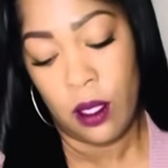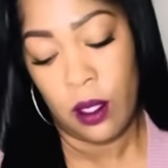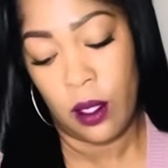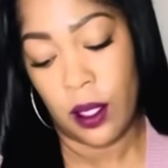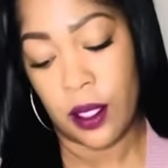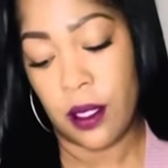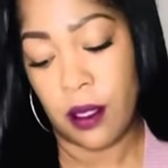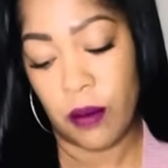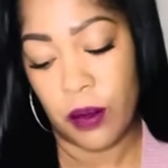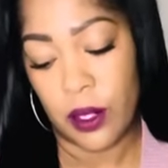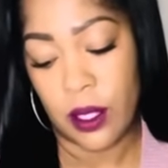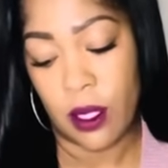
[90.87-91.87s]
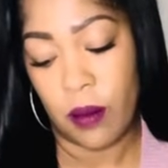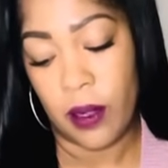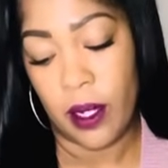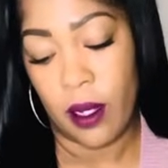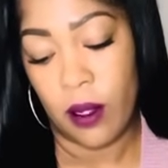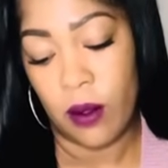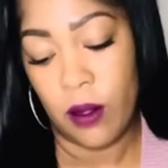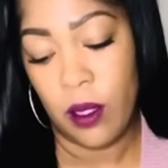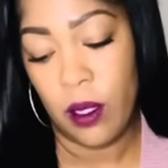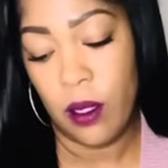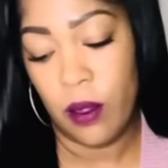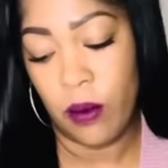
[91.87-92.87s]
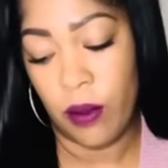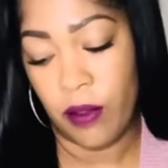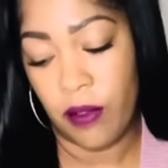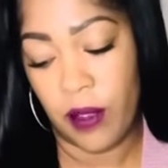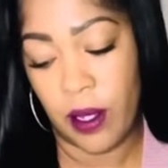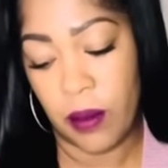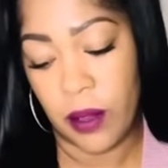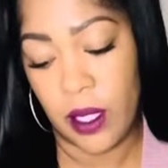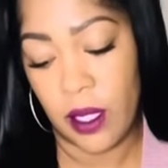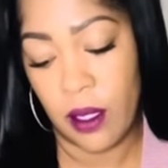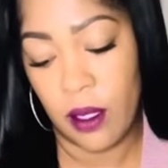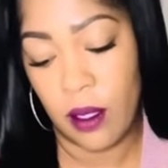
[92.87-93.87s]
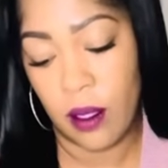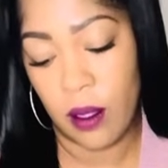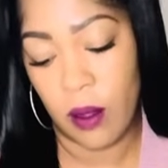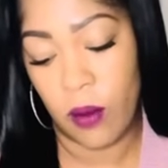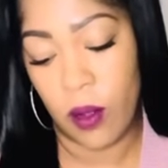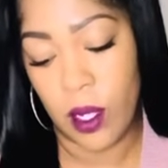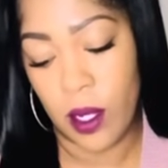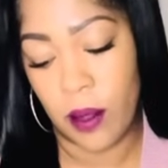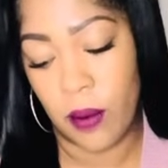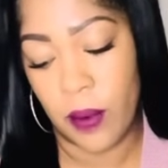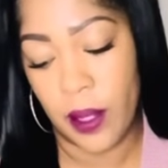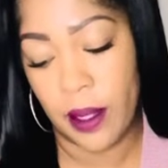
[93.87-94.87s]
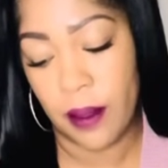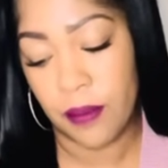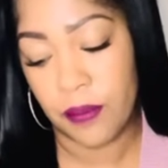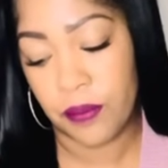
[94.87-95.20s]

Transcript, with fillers: You got temperance coming out with family and walking away.